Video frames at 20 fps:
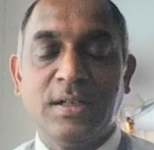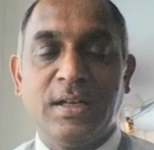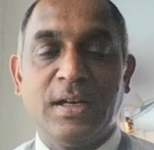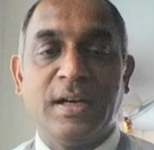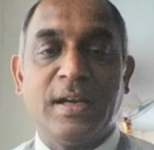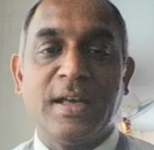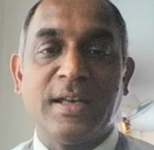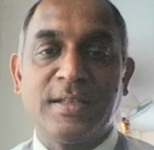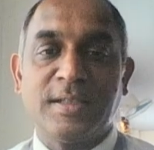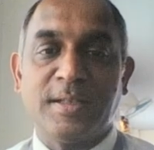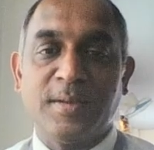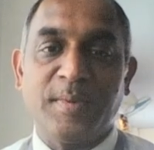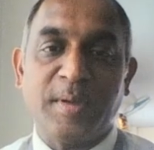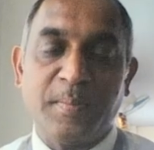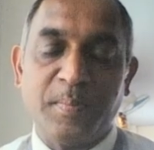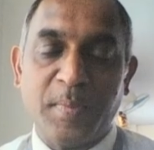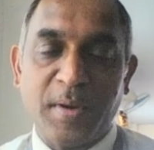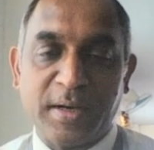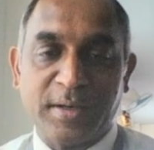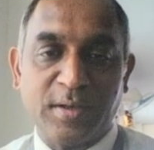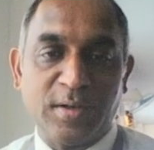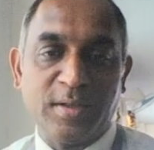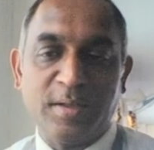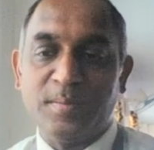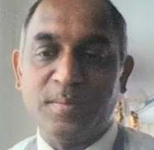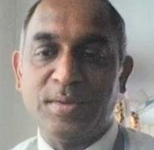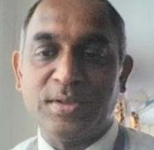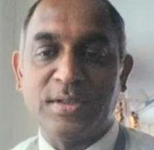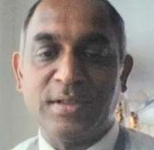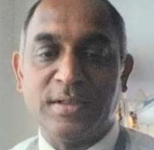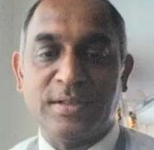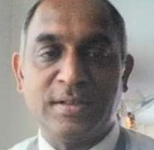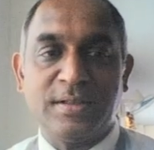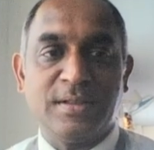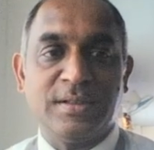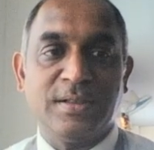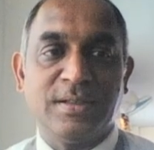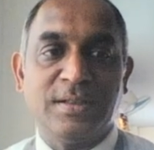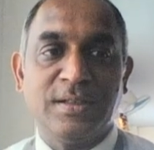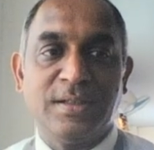It has some impact on the business.